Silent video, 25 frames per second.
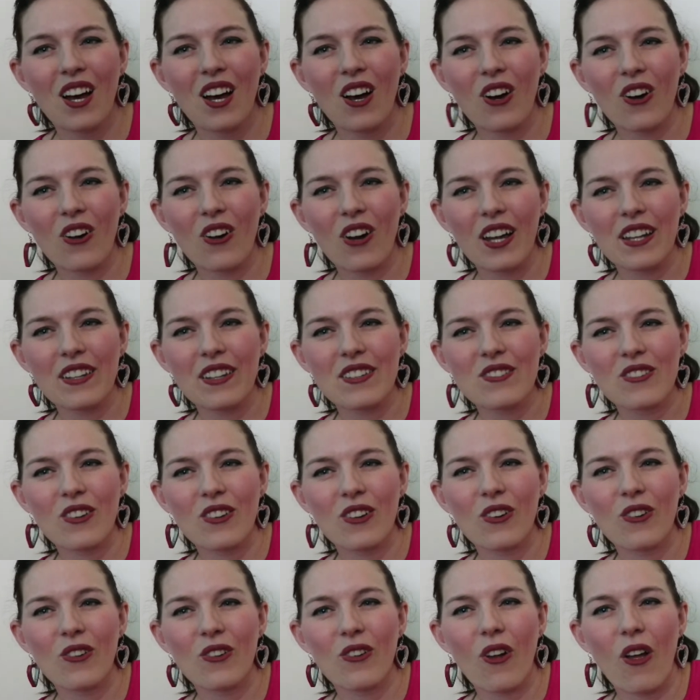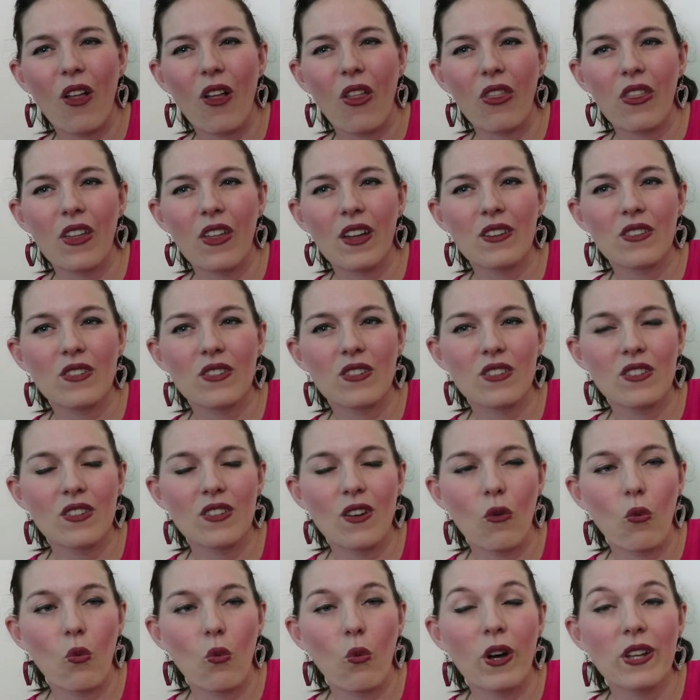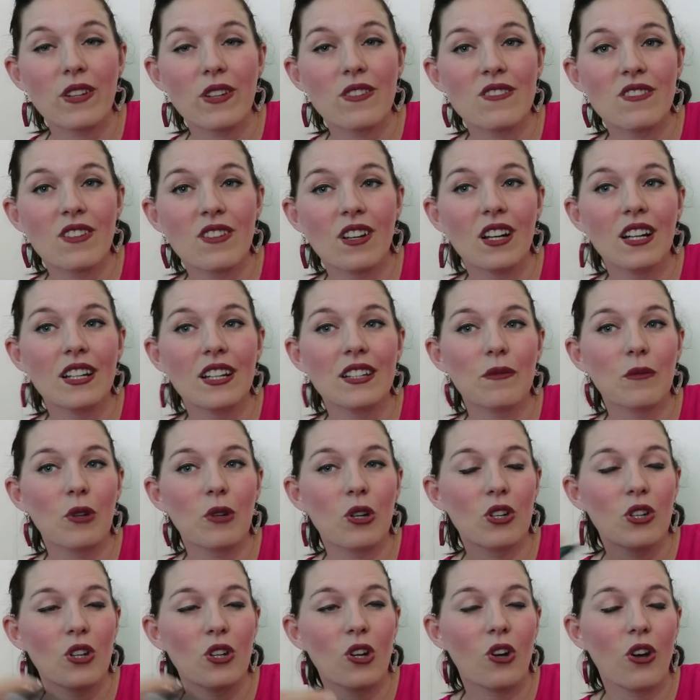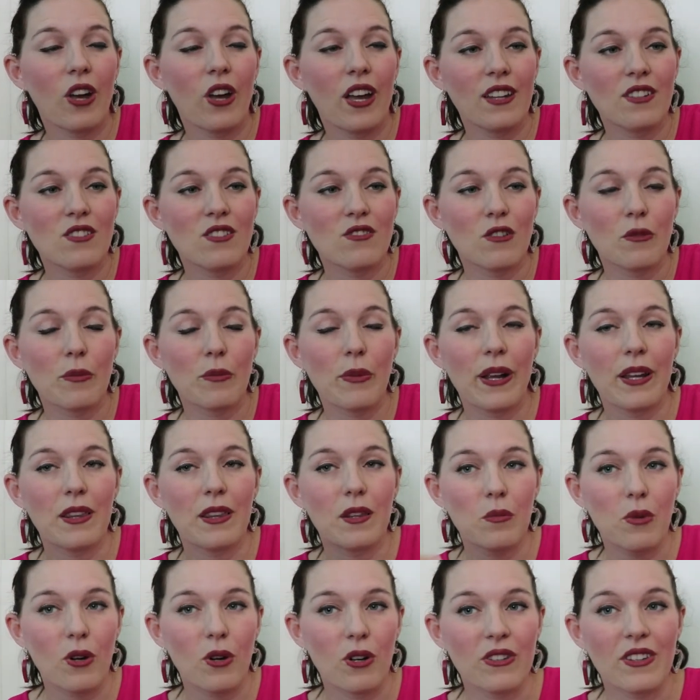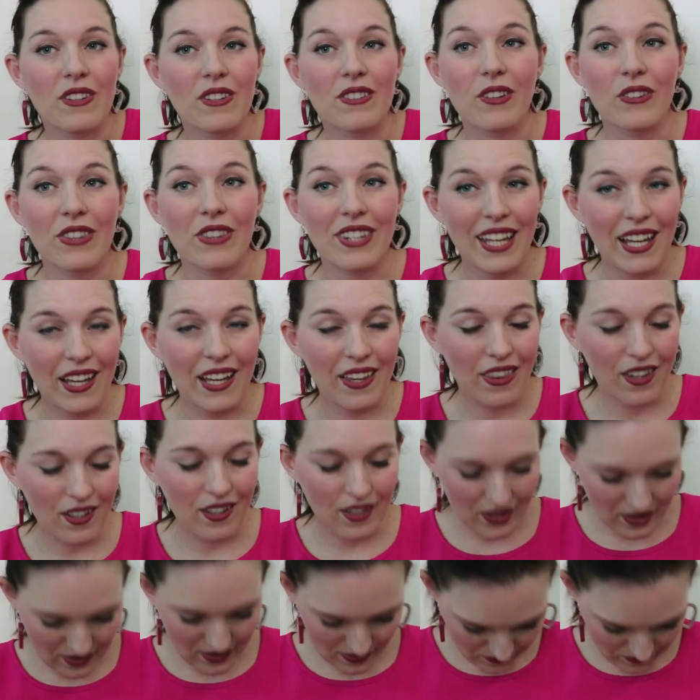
Alright, so that's one side. I'm going to go ahead to repeat the process on the other.